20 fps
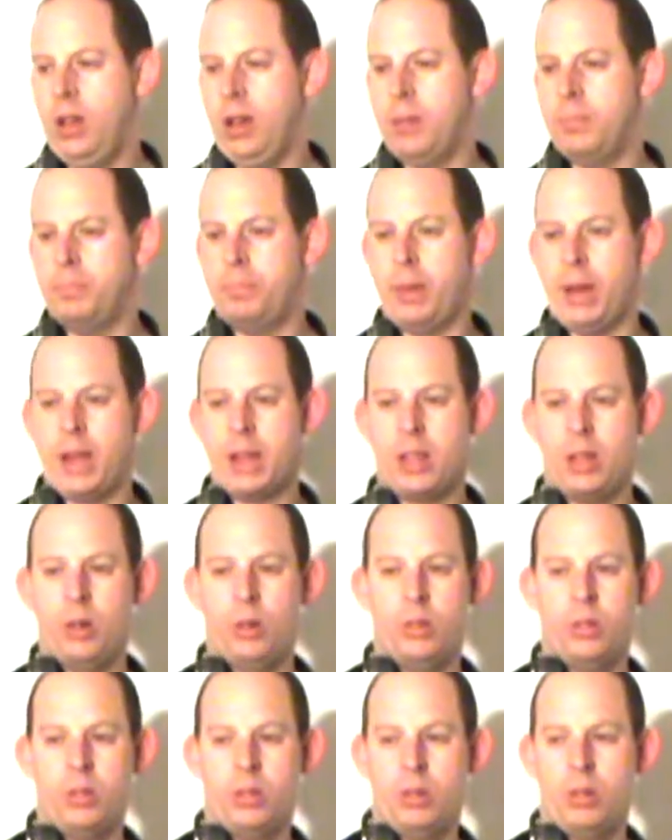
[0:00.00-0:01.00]
I'm back
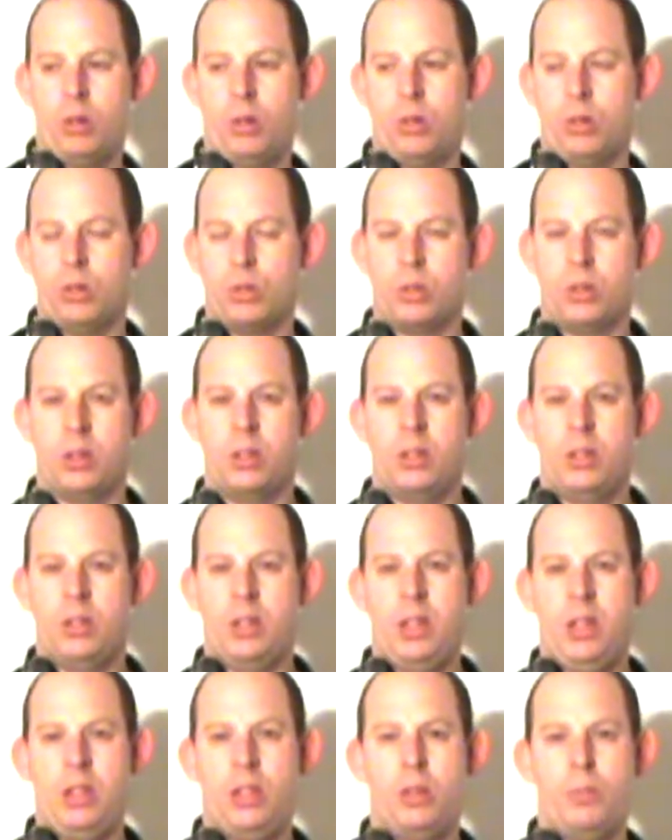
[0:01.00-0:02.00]
on, or
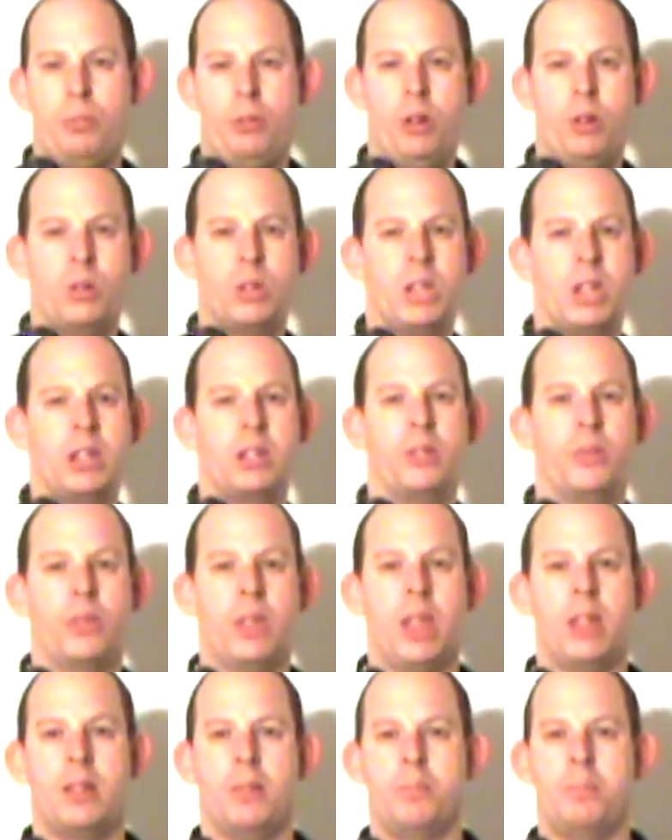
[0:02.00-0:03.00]
in the process of
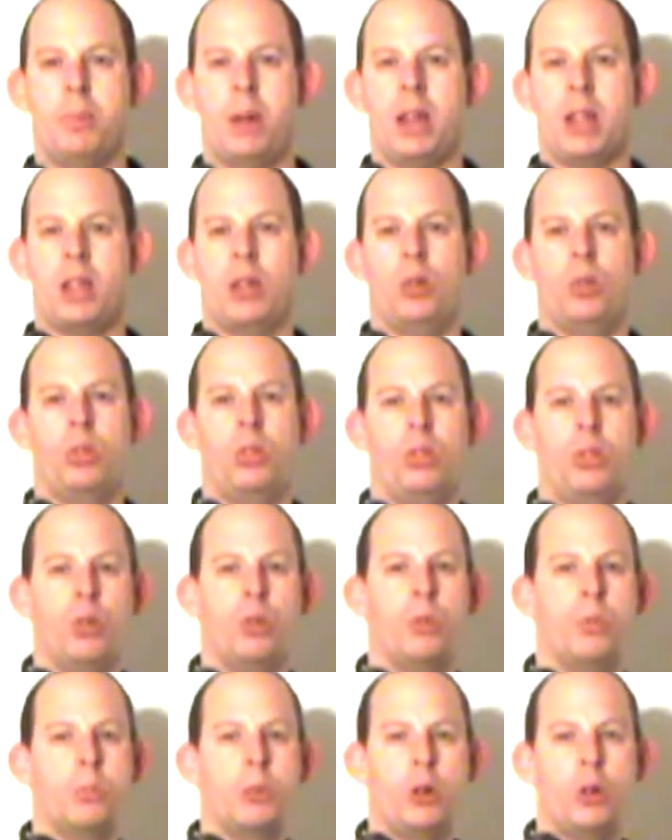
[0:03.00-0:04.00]
getting back on
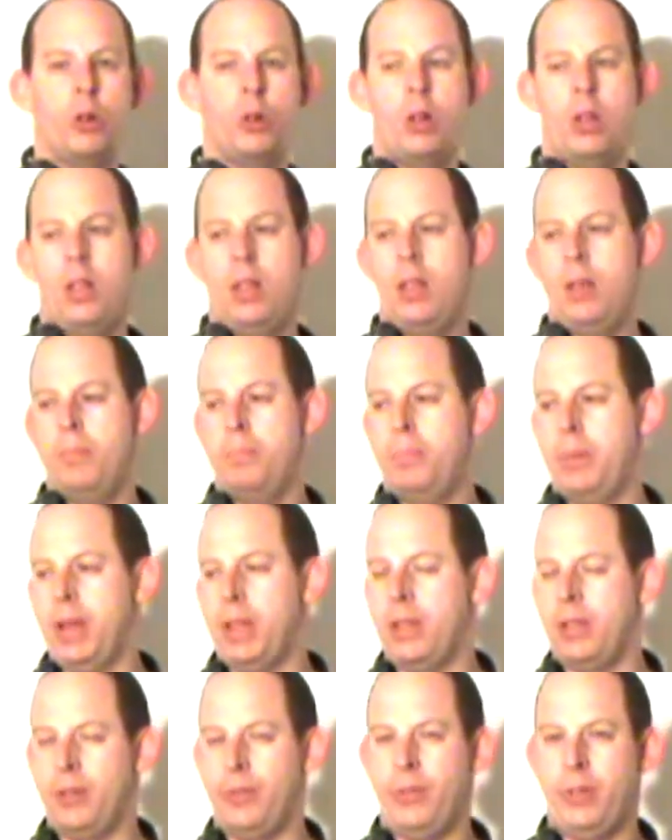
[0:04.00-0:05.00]
normal
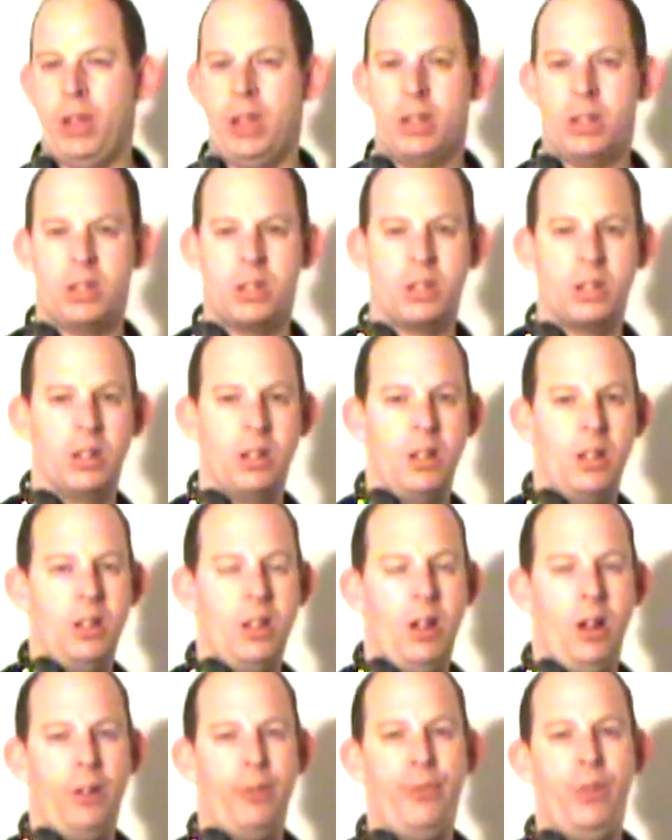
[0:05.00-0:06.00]
benefits.
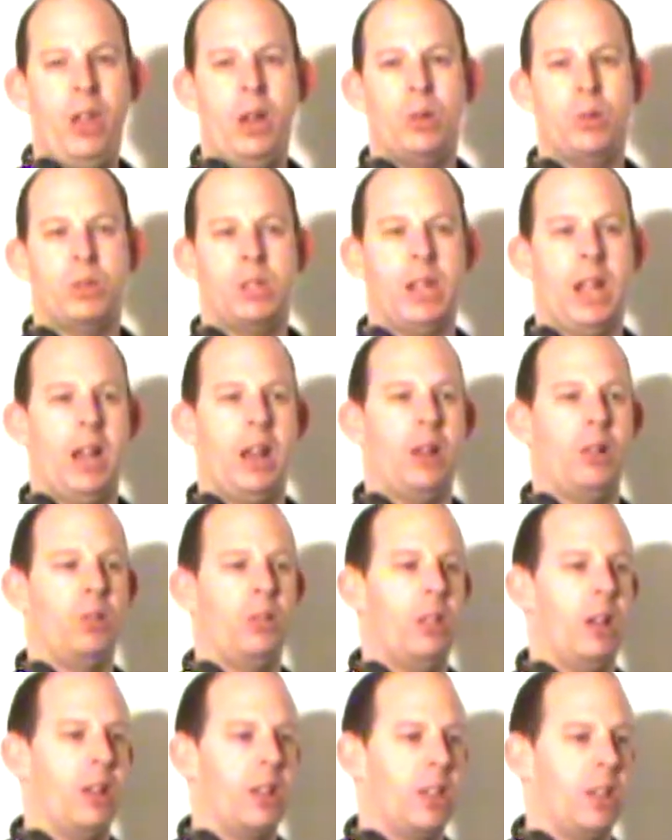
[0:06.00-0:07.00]
I feel
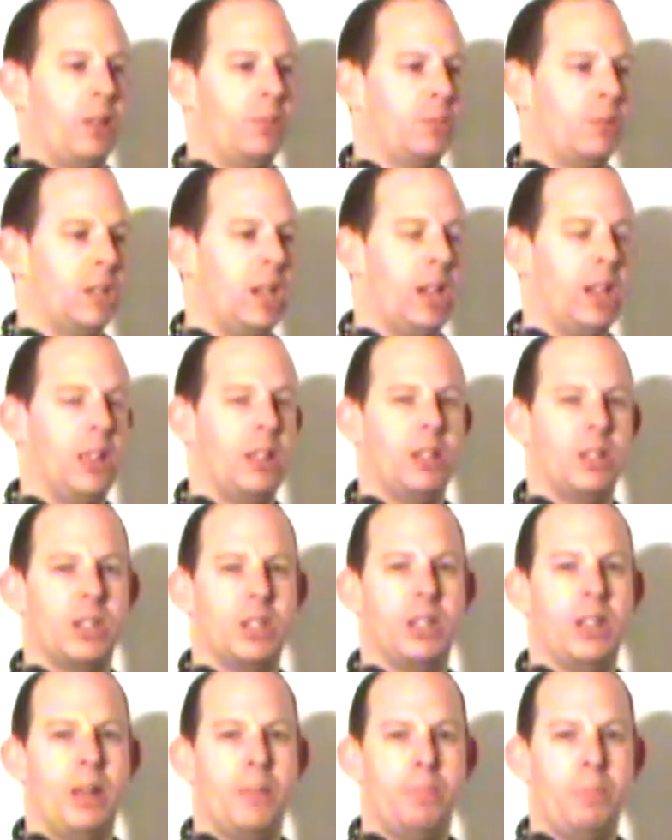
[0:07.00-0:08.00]
down, like I'm taking a
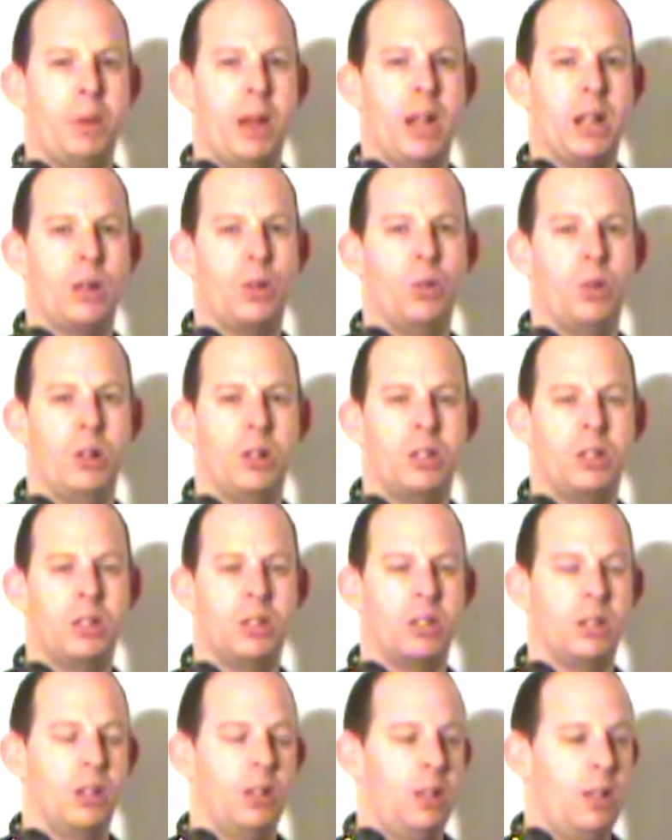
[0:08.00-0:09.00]
step
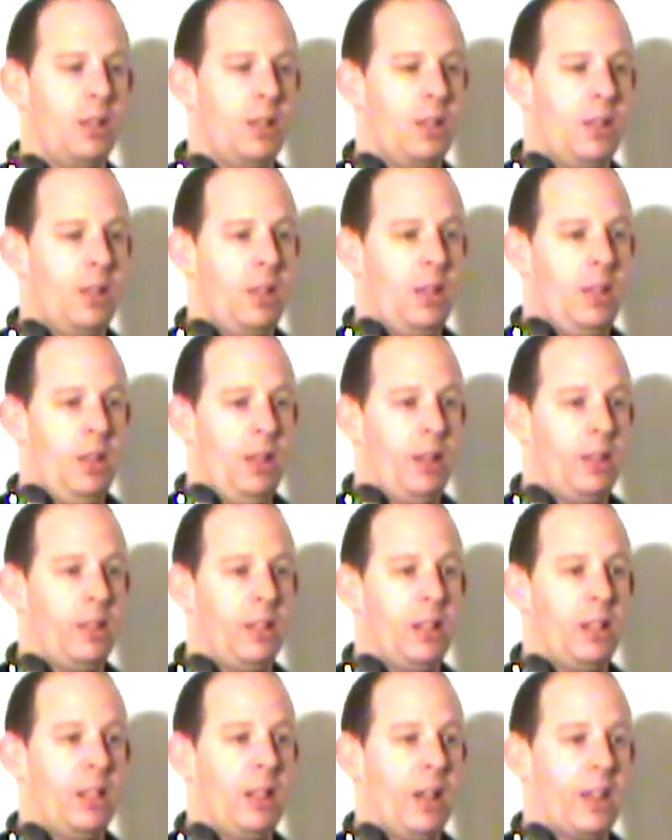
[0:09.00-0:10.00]
backwards.
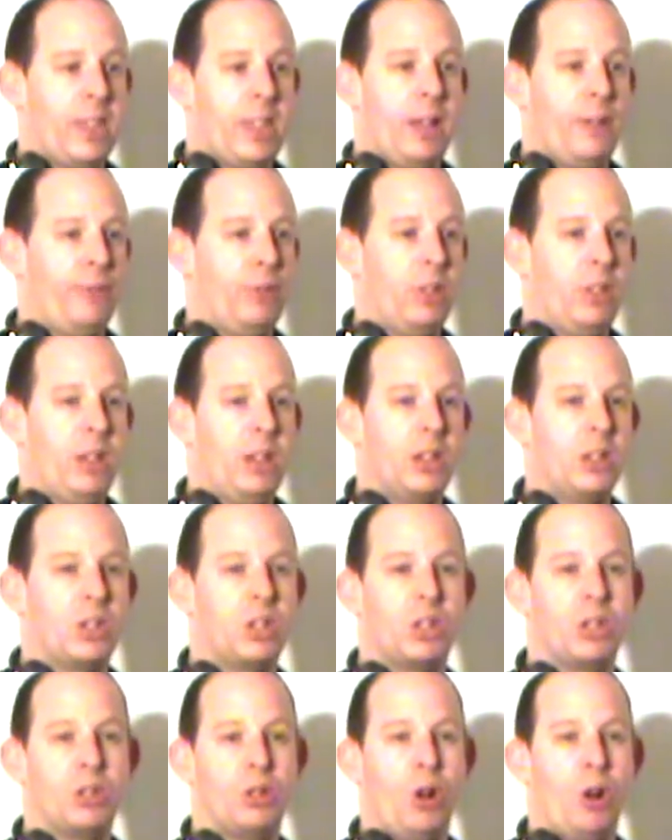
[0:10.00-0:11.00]
And like everything's
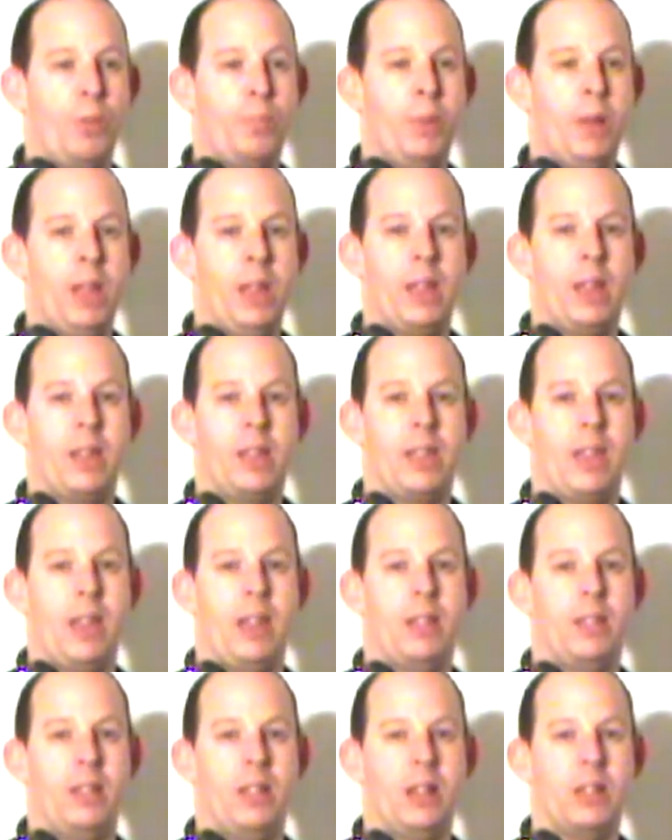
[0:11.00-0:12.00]
stopping
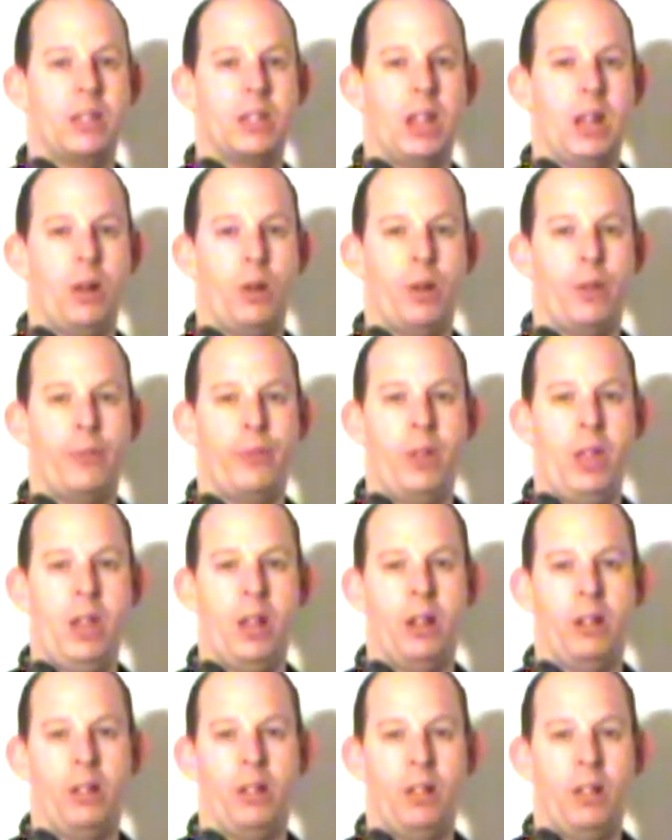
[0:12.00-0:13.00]
again, that's how I
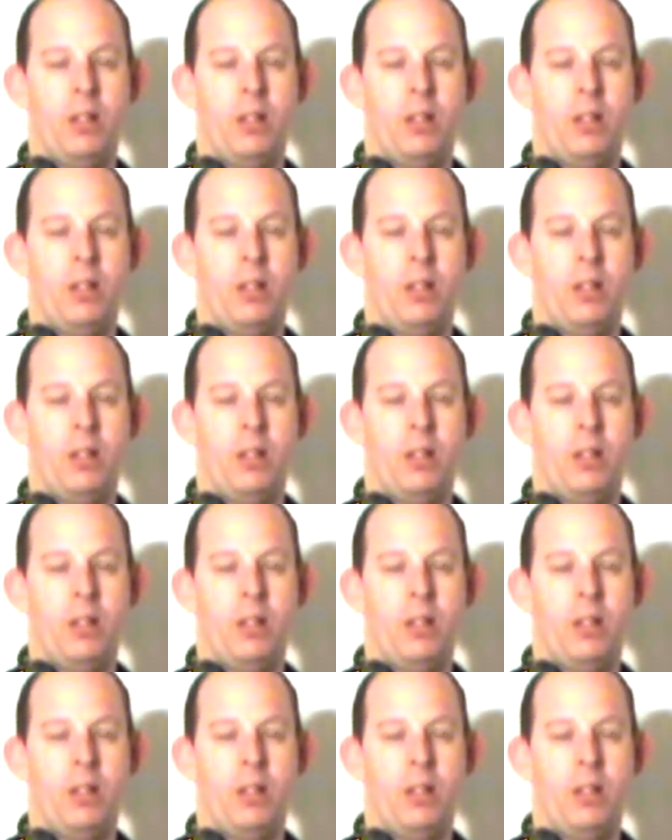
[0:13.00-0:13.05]
feel.